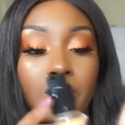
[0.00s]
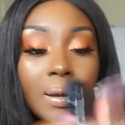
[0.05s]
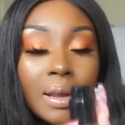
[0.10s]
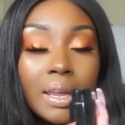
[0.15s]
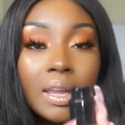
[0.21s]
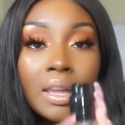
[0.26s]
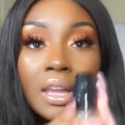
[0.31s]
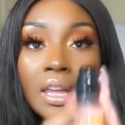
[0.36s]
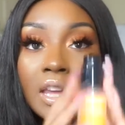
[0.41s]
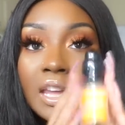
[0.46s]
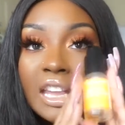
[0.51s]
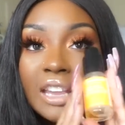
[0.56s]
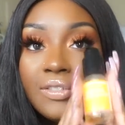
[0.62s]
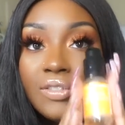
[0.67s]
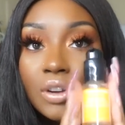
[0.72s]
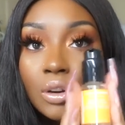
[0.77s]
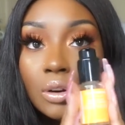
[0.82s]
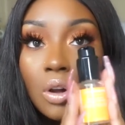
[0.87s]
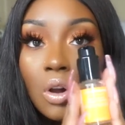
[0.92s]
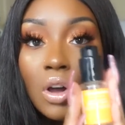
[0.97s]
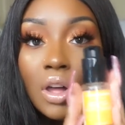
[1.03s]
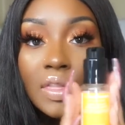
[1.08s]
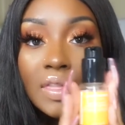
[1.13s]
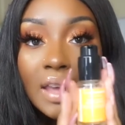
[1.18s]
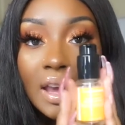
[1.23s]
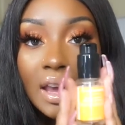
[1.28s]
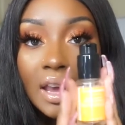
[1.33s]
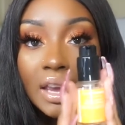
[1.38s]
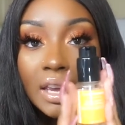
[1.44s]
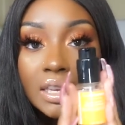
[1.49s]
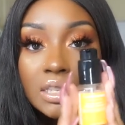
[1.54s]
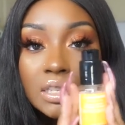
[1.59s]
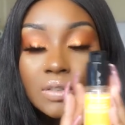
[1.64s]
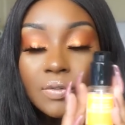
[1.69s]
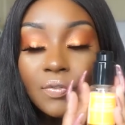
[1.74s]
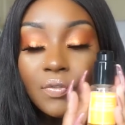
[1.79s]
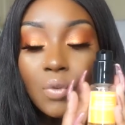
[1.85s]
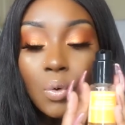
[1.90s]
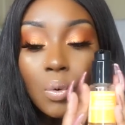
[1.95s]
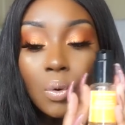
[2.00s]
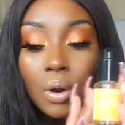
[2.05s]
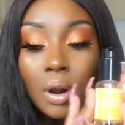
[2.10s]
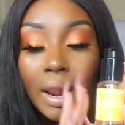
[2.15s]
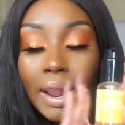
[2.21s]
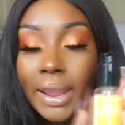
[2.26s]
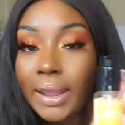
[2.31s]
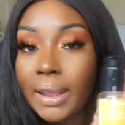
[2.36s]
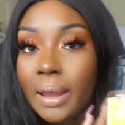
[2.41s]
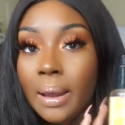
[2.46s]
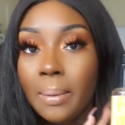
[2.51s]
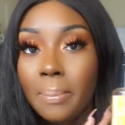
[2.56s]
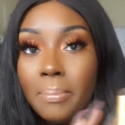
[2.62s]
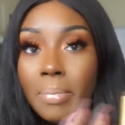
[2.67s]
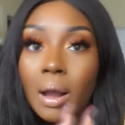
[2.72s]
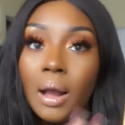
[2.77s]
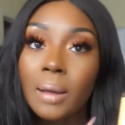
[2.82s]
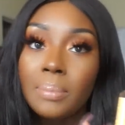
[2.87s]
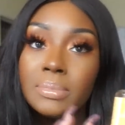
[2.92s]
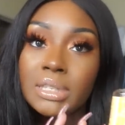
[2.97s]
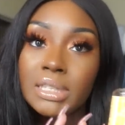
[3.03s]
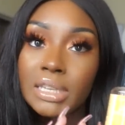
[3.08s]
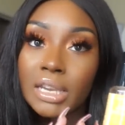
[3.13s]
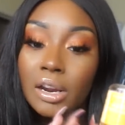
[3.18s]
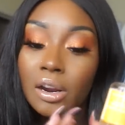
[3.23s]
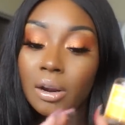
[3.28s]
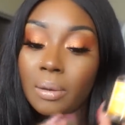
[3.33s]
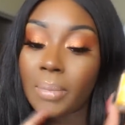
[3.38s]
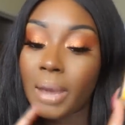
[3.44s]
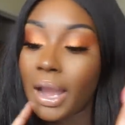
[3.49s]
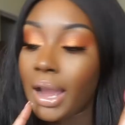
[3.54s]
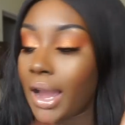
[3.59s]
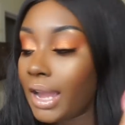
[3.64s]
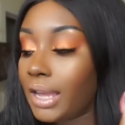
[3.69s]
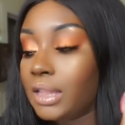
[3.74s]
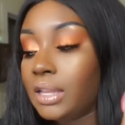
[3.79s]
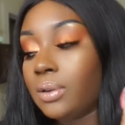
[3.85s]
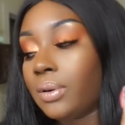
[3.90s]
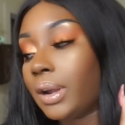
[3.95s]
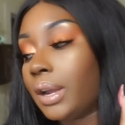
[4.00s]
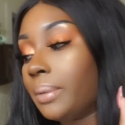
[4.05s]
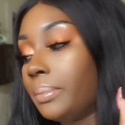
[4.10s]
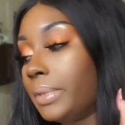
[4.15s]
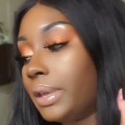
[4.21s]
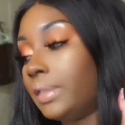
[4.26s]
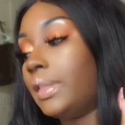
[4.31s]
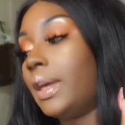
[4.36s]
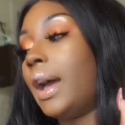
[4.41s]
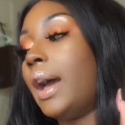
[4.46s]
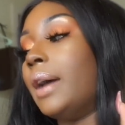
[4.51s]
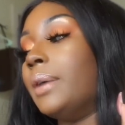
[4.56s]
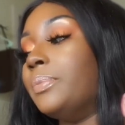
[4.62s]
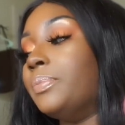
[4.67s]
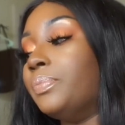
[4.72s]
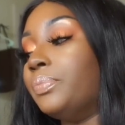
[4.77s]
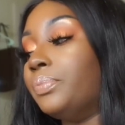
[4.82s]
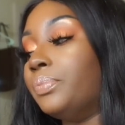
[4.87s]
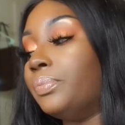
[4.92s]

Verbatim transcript: But if you're on the hunt for a bomb serum, I highly recommend that.